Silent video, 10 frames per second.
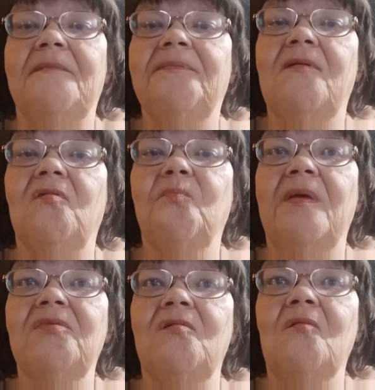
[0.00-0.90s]
If you
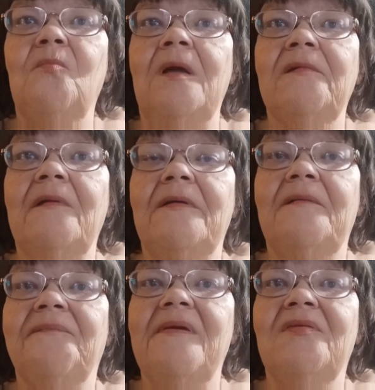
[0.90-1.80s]
spend so much on
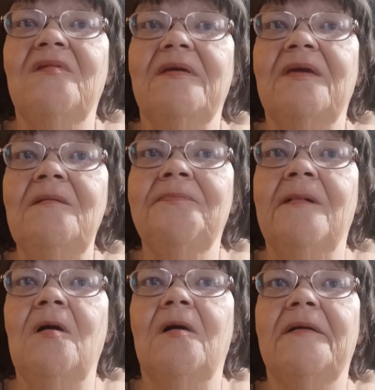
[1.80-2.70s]
a Visa gift
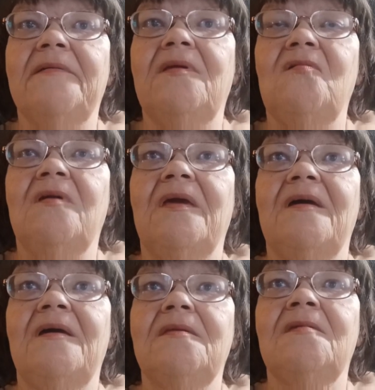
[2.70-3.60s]
card, you
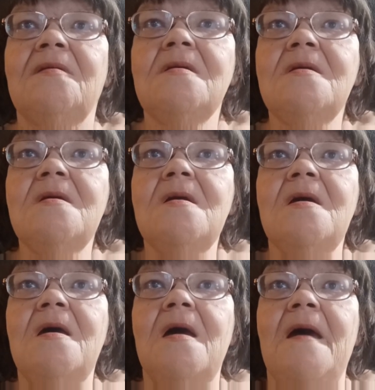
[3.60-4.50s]
get
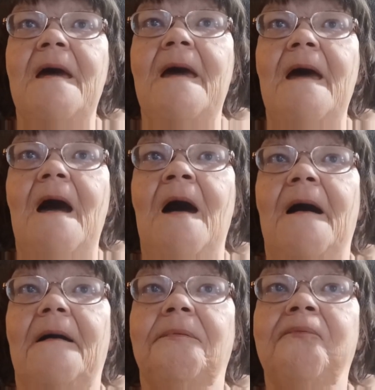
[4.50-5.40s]

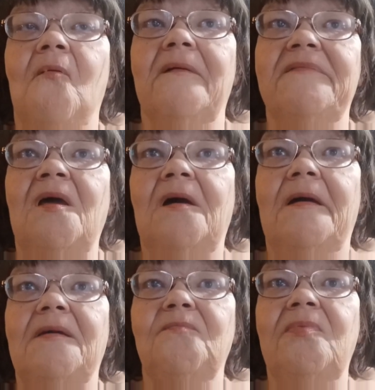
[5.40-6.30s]
4
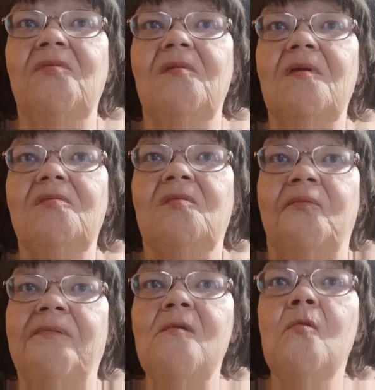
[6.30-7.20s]
times the
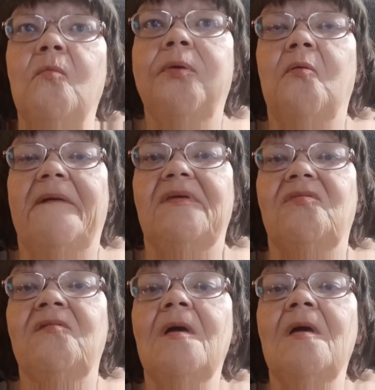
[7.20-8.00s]
fuel points.